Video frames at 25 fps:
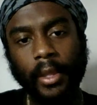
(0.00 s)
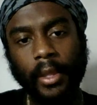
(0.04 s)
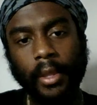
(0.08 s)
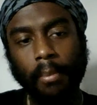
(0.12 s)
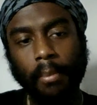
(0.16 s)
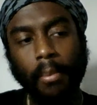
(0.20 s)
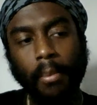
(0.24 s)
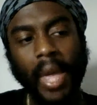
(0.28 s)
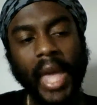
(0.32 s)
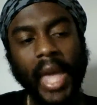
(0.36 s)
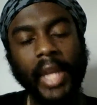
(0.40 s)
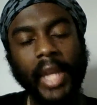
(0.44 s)

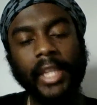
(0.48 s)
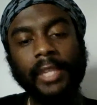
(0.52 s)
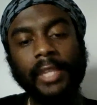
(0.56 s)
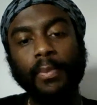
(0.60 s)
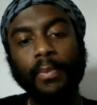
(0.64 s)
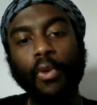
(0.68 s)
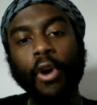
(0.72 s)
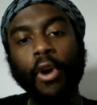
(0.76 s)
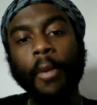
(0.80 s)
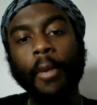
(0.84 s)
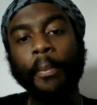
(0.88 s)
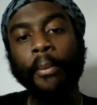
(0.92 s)
Man is
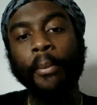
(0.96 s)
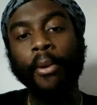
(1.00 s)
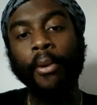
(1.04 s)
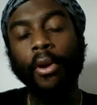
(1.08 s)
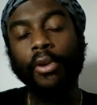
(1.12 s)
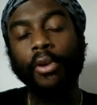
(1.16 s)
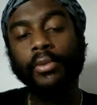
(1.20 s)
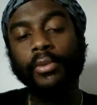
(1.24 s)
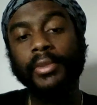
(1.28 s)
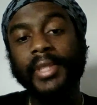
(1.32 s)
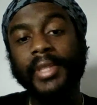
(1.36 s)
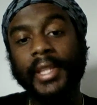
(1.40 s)
more
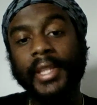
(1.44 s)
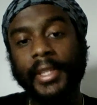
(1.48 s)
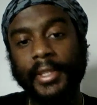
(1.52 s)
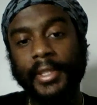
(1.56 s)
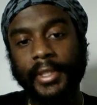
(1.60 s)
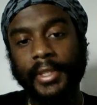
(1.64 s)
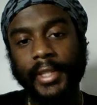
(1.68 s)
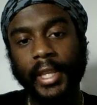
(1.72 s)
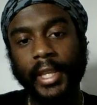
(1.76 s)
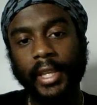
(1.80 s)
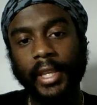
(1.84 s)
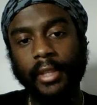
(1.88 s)
prone to
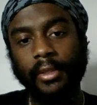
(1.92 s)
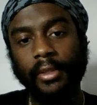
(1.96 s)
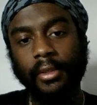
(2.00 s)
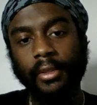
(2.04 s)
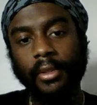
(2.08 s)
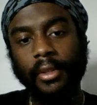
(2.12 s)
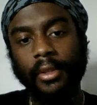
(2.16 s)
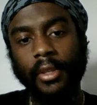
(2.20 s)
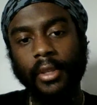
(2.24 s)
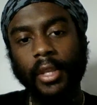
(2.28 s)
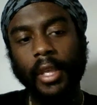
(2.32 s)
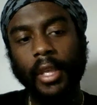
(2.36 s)
sin.
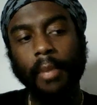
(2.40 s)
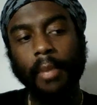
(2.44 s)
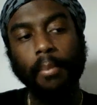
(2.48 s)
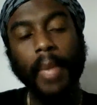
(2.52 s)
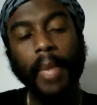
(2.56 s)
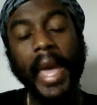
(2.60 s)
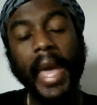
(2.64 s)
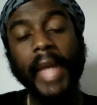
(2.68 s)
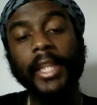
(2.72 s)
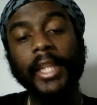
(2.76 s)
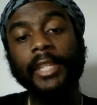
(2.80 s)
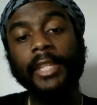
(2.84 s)

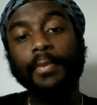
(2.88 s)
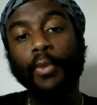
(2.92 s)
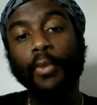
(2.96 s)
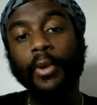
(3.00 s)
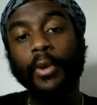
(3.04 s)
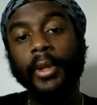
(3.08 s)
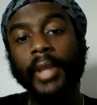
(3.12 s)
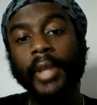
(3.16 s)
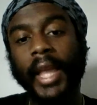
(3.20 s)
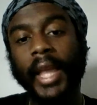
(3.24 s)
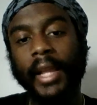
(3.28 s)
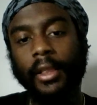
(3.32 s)
Man is
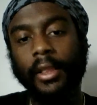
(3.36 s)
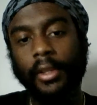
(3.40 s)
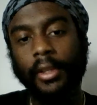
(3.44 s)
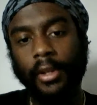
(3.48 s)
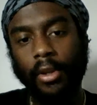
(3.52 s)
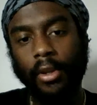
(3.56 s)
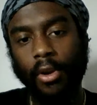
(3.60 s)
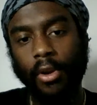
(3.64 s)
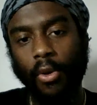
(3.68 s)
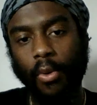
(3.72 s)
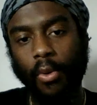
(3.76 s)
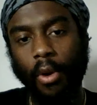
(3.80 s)
more likely to
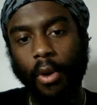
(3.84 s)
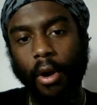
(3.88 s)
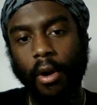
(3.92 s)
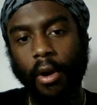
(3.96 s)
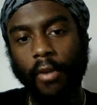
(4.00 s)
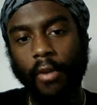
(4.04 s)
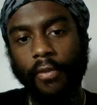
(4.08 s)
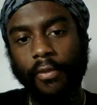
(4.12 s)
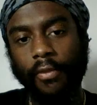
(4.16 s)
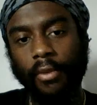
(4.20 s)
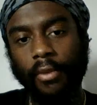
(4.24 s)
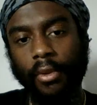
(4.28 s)
go
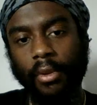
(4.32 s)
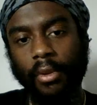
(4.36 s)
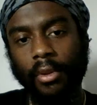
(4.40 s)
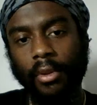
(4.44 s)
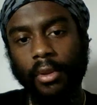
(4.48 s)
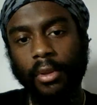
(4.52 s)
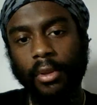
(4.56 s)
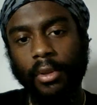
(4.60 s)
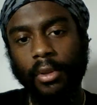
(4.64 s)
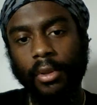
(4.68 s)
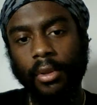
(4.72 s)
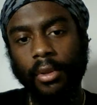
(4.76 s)
off.
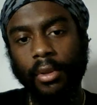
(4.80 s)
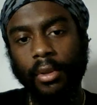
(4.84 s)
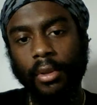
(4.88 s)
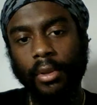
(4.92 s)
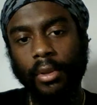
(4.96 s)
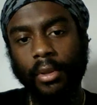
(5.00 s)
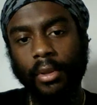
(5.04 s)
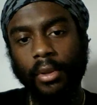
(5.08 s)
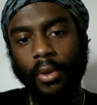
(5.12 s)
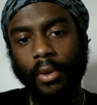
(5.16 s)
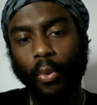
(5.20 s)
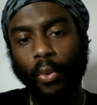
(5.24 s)

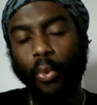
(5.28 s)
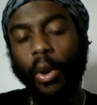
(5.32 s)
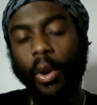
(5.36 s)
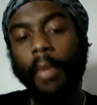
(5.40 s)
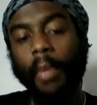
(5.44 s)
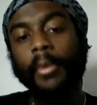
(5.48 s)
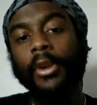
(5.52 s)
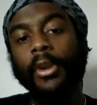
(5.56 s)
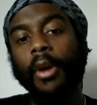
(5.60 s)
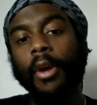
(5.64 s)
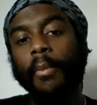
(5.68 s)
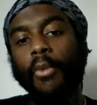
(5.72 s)

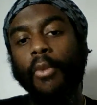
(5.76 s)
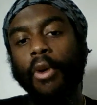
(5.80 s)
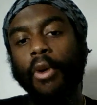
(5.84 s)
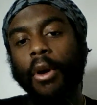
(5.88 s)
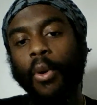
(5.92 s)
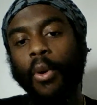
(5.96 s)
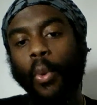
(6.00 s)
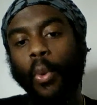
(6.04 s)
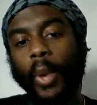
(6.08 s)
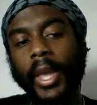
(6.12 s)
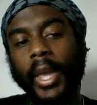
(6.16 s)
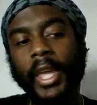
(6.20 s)
Women are
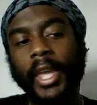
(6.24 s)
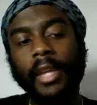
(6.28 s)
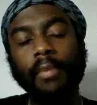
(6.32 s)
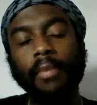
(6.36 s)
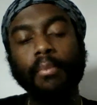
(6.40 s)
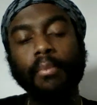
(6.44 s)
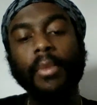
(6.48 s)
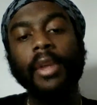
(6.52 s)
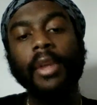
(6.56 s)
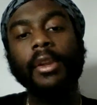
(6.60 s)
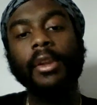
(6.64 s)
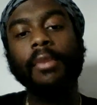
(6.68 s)
more wicked.
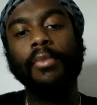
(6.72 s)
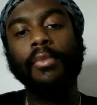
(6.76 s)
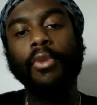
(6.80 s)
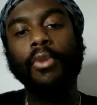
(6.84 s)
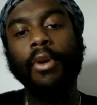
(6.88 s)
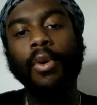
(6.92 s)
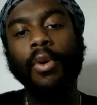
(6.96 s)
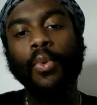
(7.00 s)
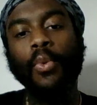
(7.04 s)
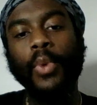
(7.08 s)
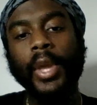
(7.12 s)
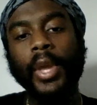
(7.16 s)
Men are
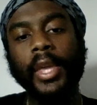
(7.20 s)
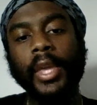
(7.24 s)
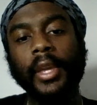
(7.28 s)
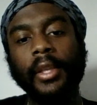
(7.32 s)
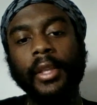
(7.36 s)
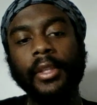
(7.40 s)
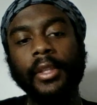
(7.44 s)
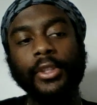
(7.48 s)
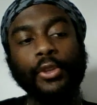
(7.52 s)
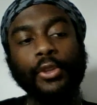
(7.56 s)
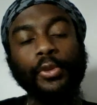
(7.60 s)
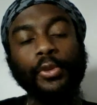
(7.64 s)
more
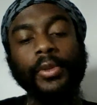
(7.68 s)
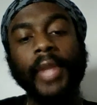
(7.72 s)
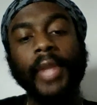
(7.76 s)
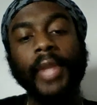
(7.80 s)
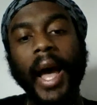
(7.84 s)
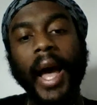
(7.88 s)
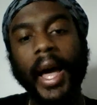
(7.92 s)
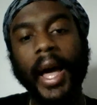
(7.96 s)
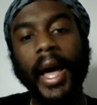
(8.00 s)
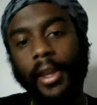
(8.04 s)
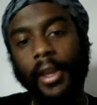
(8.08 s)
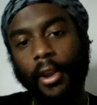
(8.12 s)
wicked. You
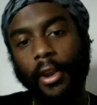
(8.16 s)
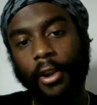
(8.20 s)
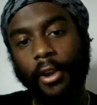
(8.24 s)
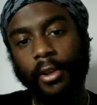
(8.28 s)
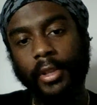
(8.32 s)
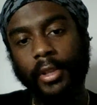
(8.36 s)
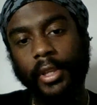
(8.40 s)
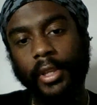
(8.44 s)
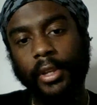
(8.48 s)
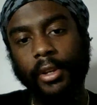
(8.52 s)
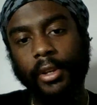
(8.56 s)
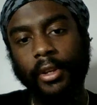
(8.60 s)
die
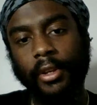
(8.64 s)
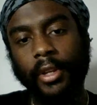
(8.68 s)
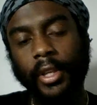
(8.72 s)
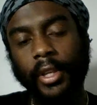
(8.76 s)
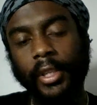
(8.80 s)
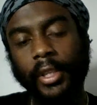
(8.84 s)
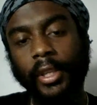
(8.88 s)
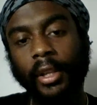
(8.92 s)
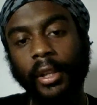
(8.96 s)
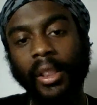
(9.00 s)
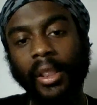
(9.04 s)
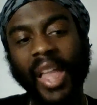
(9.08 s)
earlier.
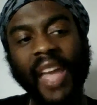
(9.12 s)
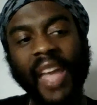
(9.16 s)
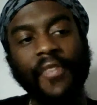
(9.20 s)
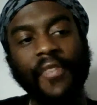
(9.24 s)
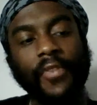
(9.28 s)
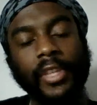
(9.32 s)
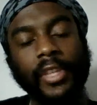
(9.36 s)
Your life